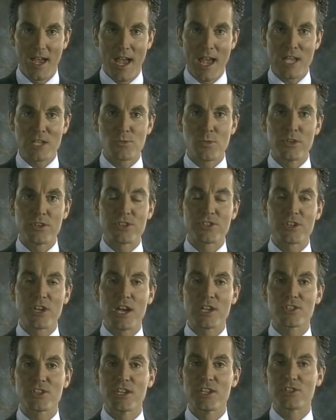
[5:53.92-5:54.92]
As we
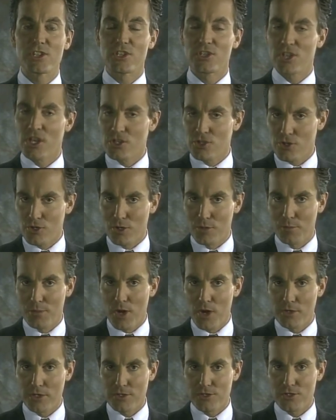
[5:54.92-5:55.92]
discuss these essential
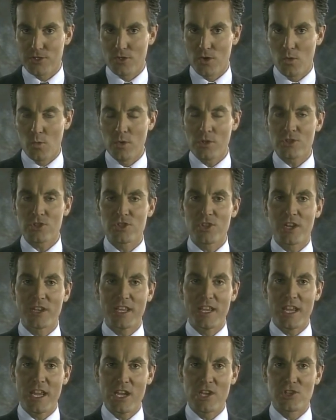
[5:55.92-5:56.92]
components, we'll
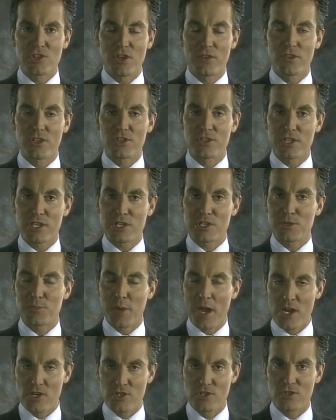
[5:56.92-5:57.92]
study each of the 6
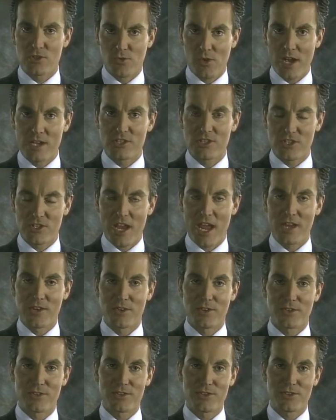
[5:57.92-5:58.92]
patients' rights
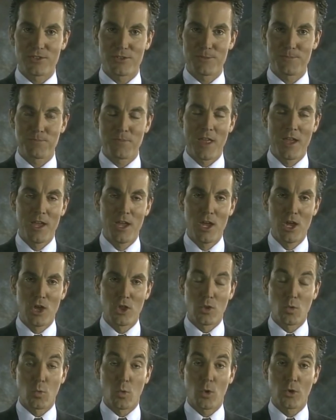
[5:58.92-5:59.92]
standards.
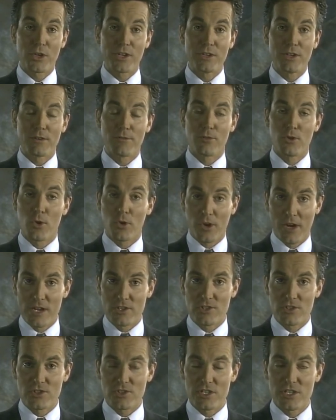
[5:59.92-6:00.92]
The wording of your
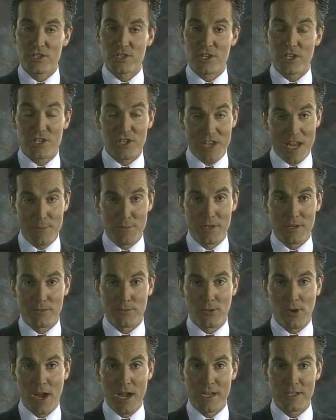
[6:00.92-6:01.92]
agency's Statement
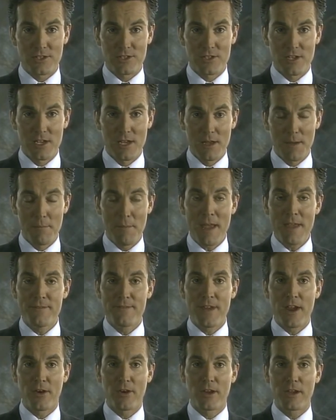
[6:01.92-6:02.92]
of Rights may
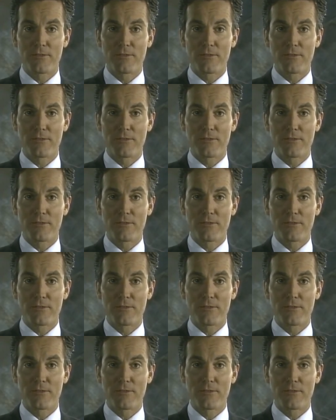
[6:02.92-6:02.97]
vary